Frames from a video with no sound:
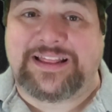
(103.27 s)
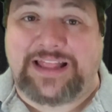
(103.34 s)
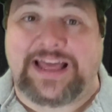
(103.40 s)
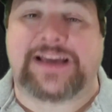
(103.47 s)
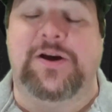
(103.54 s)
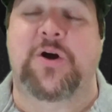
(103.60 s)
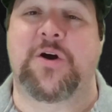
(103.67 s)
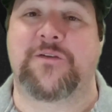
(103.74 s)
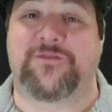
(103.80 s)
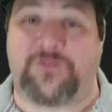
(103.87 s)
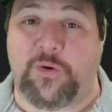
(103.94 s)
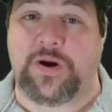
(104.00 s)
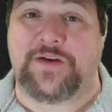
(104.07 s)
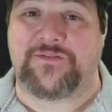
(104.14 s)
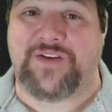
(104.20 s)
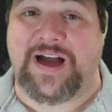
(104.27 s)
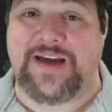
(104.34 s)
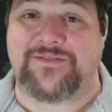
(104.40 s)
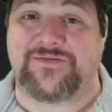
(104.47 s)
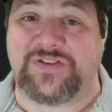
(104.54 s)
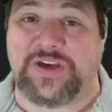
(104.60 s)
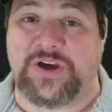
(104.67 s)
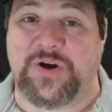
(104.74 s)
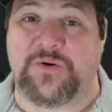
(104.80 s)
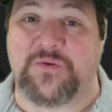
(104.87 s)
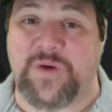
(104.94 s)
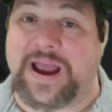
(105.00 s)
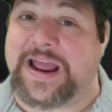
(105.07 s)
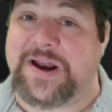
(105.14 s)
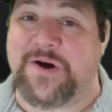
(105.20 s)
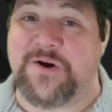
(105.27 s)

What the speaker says: like her 45-year reign